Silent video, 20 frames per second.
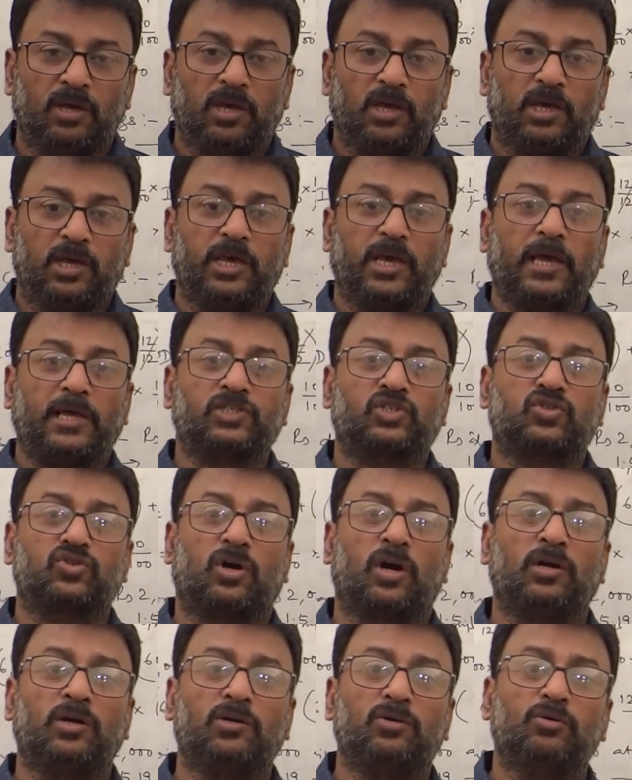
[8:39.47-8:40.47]
He has
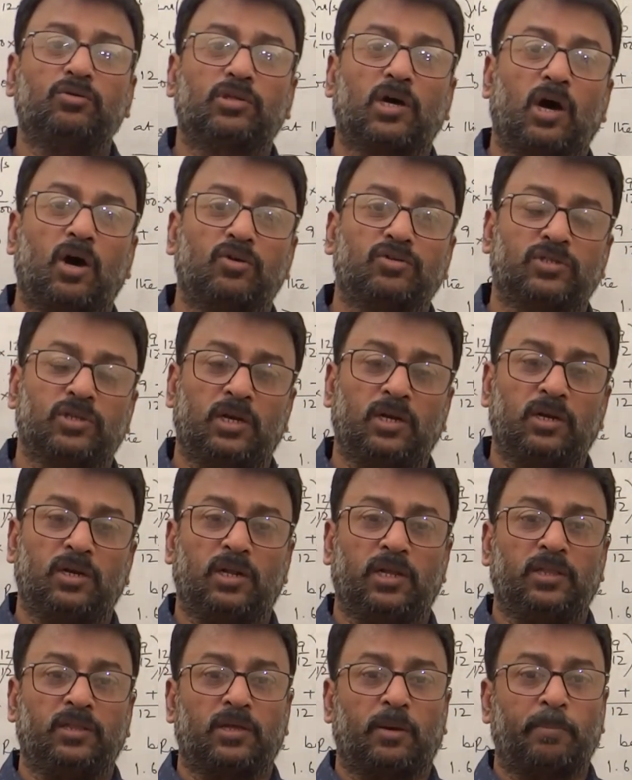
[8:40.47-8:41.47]
drawn
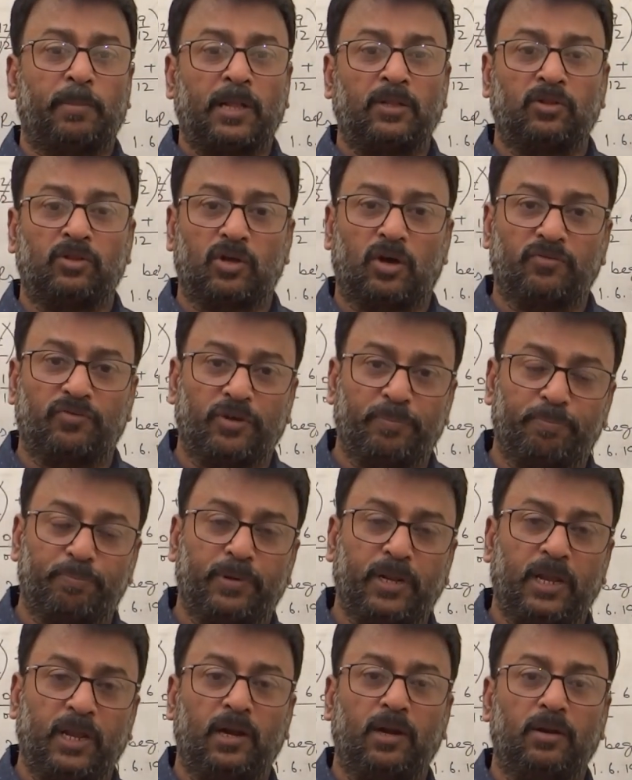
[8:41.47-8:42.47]
2000 in the month of
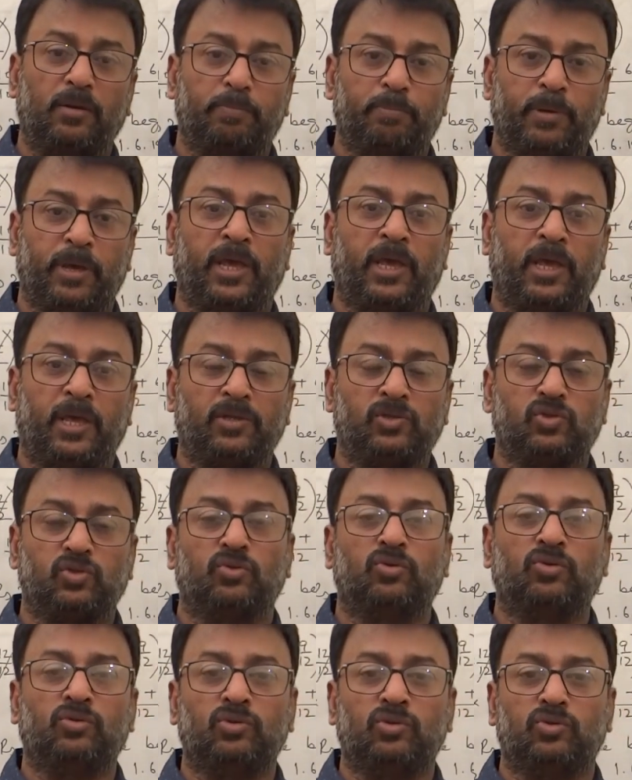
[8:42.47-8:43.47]
April, May,
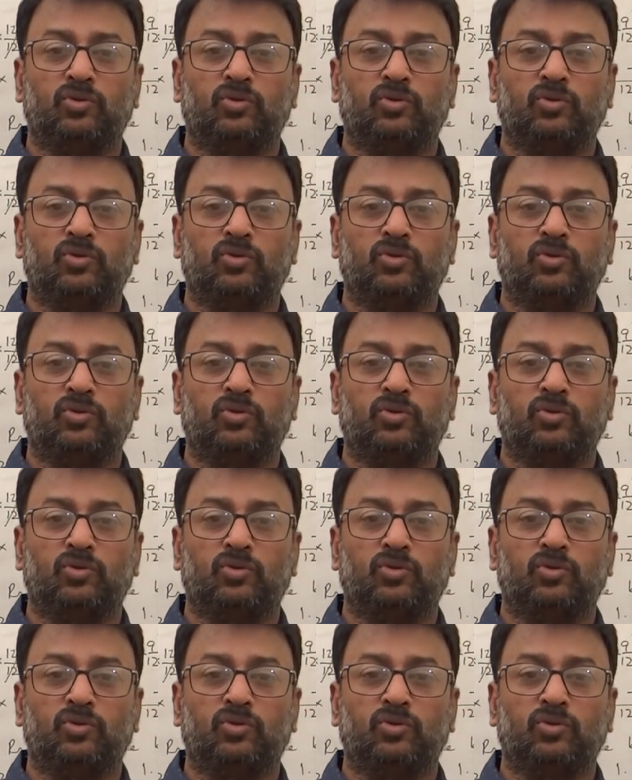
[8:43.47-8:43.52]
June,